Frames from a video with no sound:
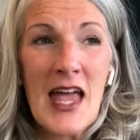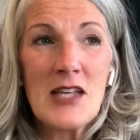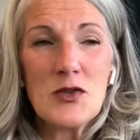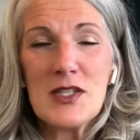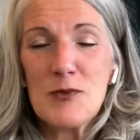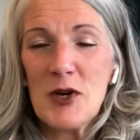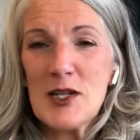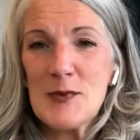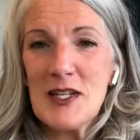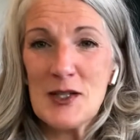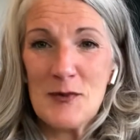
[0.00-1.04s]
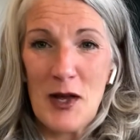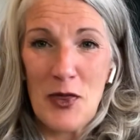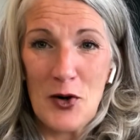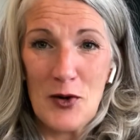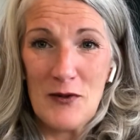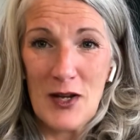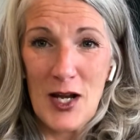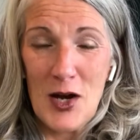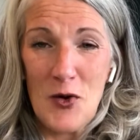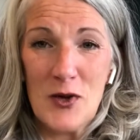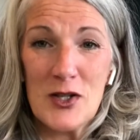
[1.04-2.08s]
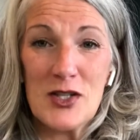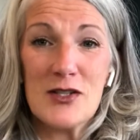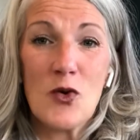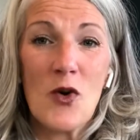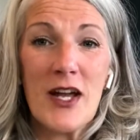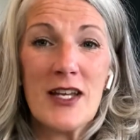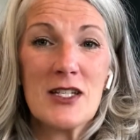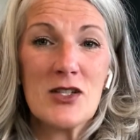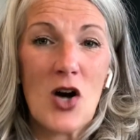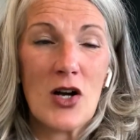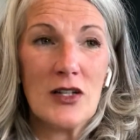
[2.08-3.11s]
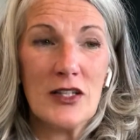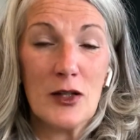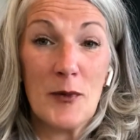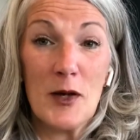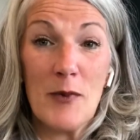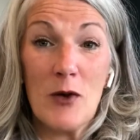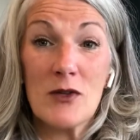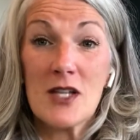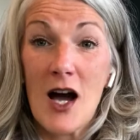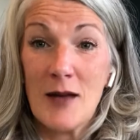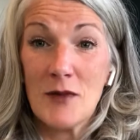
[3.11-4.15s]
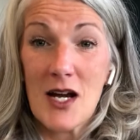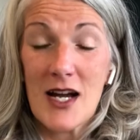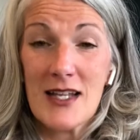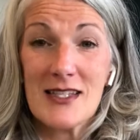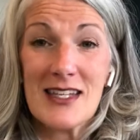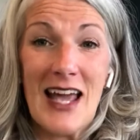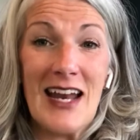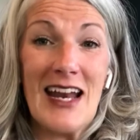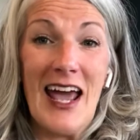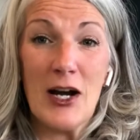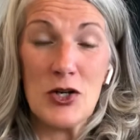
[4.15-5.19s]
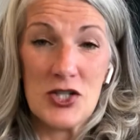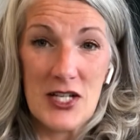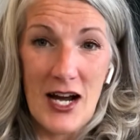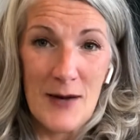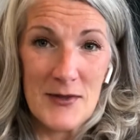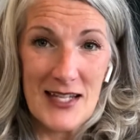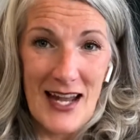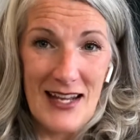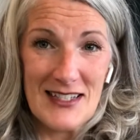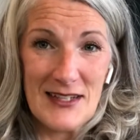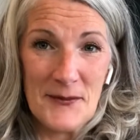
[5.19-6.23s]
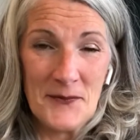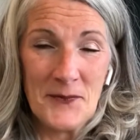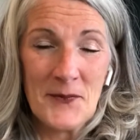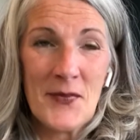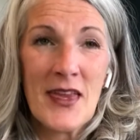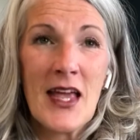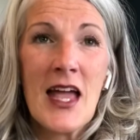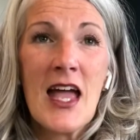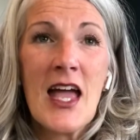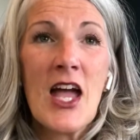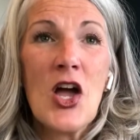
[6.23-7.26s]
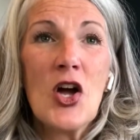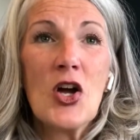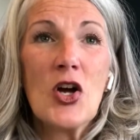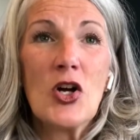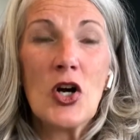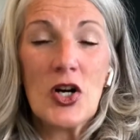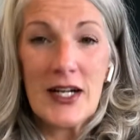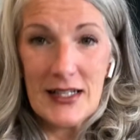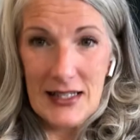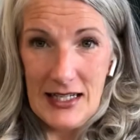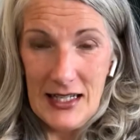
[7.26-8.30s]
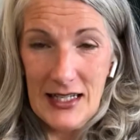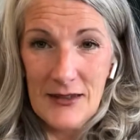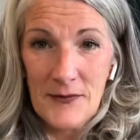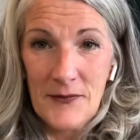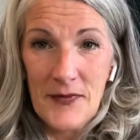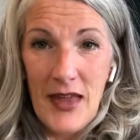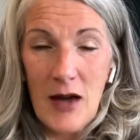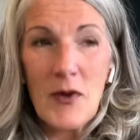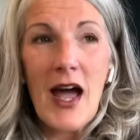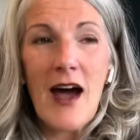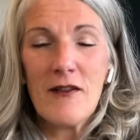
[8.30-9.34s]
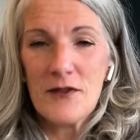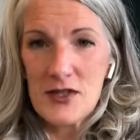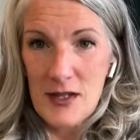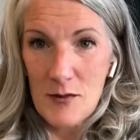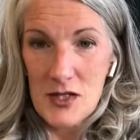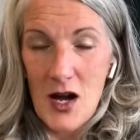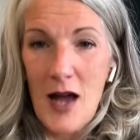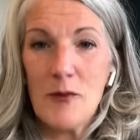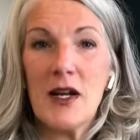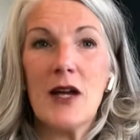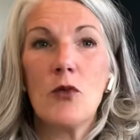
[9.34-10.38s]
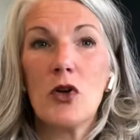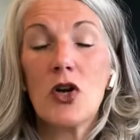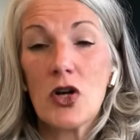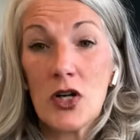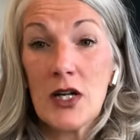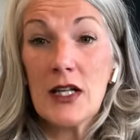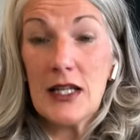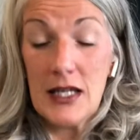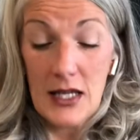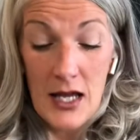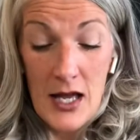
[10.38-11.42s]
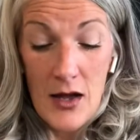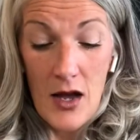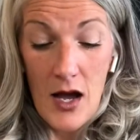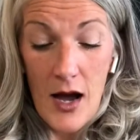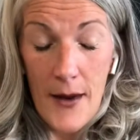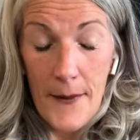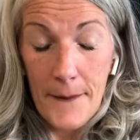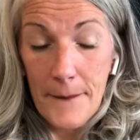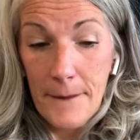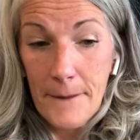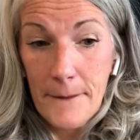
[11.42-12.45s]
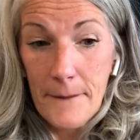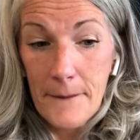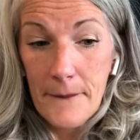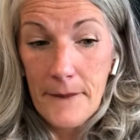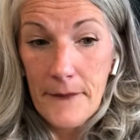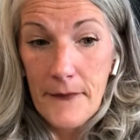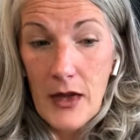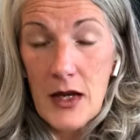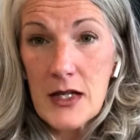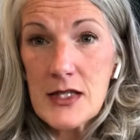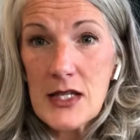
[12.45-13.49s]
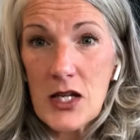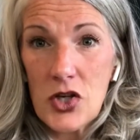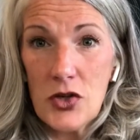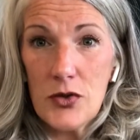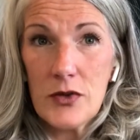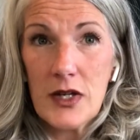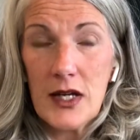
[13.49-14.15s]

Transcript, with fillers: So this brings me to my third video, which is going to talk a little bit about timelines and an energy update. Currently, and we have for some time, but it will currently um, continue